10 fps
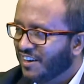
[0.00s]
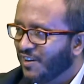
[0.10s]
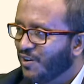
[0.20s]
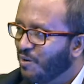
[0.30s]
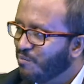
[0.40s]

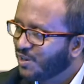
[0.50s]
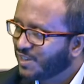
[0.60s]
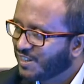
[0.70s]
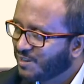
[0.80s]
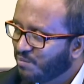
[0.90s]
in our
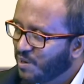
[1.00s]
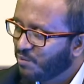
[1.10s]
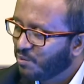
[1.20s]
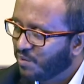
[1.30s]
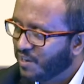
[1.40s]
mosques,
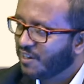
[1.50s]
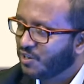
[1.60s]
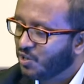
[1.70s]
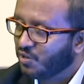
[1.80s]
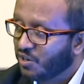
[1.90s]
people bring their
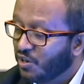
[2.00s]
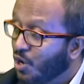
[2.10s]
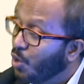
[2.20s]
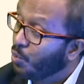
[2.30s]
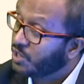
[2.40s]
children,
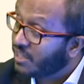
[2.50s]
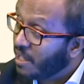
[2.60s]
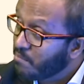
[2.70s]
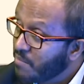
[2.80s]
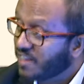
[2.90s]
which they
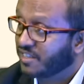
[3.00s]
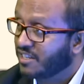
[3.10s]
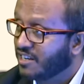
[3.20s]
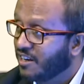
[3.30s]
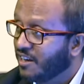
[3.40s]

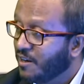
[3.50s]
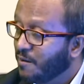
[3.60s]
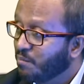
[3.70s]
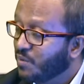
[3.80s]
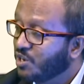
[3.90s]
must.
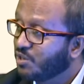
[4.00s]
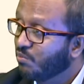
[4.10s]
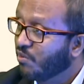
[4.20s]
Because if we